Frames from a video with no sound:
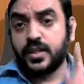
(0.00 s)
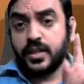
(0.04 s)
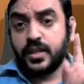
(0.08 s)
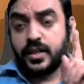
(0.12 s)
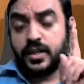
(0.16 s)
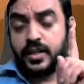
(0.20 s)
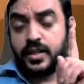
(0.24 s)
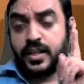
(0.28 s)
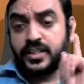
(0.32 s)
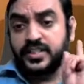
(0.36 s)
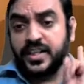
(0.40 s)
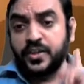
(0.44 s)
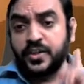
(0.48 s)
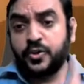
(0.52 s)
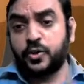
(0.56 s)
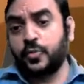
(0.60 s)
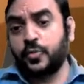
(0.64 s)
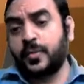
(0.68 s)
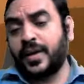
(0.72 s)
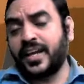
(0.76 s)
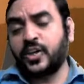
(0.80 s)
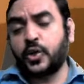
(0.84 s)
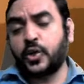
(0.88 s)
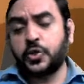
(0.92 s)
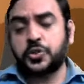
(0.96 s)
Listen to
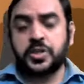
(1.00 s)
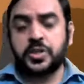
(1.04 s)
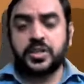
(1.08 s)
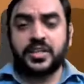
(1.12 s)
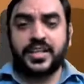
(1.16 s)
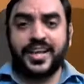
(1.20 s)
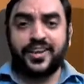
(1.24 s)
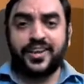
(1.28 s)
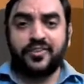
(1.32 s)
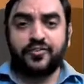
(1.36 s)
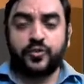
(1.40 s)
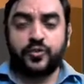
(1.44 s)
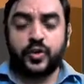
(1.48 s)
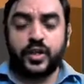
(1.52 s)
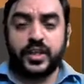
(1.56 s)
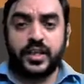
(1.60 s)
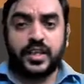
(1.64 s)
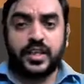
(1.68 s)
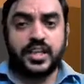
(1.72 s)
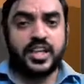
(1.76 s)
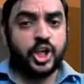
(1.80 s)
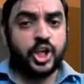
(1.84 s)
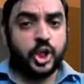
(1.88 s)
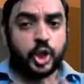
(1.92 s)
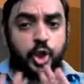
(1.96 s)
my question
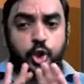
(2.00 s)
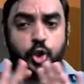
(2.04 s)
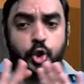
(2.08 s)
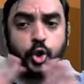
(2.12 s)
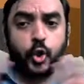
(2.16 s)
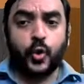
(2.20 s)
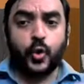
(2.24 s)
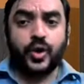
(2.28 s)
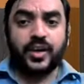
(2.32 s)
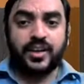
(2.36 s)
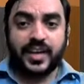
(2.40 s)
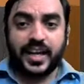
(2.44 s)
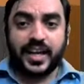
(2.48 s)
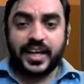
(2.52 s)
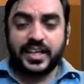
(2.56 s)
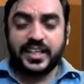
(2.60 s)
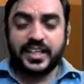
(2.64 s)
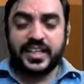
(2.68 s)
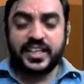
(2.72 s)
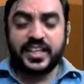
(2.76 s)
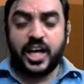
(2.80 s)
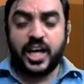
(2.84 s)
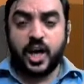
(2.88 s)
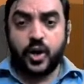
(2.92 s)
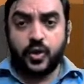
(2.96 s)
carefully. Don't write
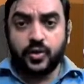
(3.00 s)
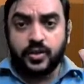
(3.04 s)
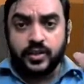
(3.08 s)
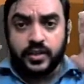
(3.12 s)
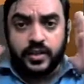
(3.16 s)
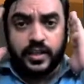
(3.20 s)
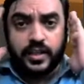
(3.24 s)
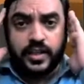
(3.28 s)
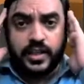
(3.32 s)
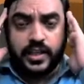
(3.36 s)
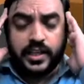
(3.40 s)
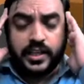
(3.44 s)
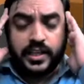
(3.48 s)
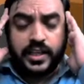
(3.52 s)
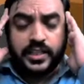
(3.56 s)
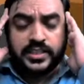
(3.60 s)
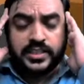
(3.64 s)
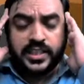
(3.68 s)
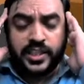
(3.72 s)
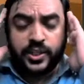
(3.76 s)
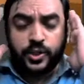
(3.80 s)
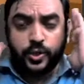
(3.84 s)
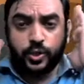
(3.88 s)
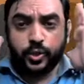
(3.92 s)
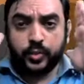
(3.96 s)
it down.
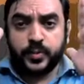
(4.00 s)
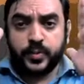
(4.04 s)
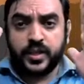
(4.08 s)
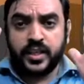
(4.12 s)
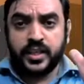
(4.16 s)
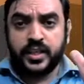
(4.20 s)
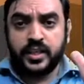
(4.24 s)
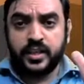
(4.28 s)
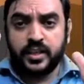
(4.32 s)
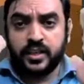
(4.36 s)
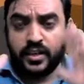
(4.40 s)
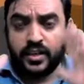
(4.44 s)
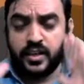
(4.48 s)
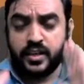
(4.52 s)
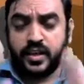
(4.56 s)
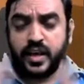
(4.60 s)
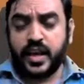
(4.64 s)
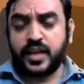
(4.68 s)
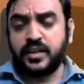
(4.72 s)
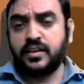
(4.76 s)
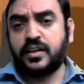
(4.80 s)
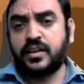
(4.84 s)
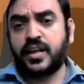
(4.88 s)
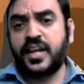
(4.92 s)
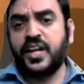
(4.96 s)
Listen to me
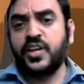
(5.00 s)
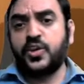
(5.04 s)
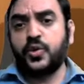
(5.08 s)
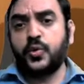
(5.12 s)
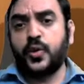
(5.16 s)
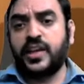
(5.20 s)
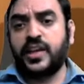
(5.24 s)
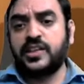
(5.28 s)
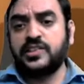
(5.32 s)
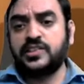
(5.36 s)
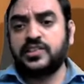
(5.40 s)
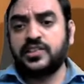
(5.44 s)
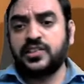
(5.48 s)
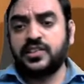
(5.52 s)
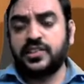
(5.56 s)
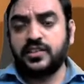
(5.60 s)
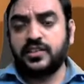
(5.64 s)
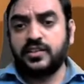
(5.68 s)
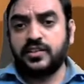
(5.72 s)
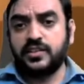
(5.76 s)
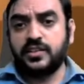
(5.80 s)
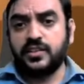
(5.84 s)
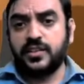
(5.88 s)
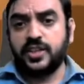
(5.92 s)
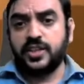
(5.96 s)
and try to
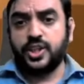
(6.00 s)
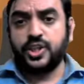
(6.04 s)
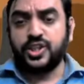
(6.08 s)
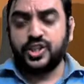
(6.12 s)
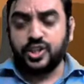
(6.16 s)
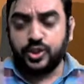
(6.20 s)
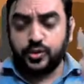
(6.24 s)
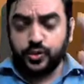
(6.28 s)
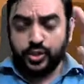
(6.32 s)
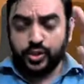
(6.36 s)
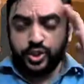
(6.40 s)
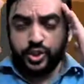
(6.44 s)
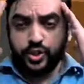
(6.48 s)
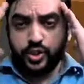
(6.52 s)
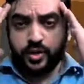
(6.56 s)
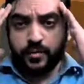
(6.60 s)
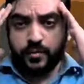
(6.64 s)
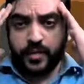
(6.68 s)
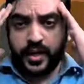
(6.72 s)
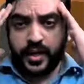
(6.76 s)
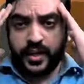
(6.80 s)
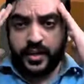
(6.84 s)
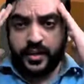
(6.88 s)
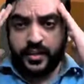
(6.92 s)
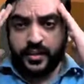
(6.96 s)
answer. Use your
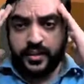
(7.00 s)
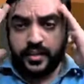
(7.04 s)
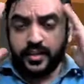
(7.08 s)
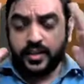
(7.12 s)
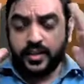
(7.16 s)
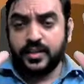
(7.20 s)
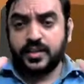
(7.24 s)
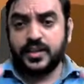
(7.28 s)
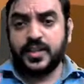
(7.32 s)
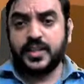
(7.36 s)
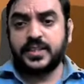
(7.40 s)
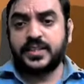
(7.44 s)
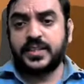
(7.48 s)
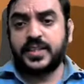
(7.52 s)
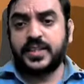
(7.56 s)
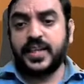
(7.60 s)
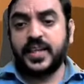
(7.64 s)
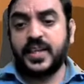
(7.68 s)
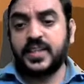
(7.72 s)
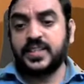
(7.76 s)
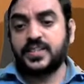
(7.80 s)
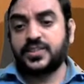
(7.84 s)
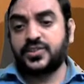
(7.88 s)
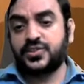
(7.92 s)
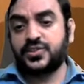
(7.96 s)
mind, nothing
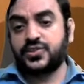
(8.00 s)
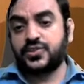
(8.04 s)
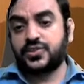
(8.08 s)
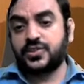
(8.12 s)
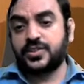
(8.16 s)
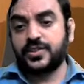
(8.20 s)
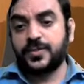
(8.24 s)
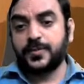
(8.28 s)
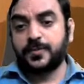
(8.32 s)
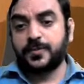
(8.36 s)
else.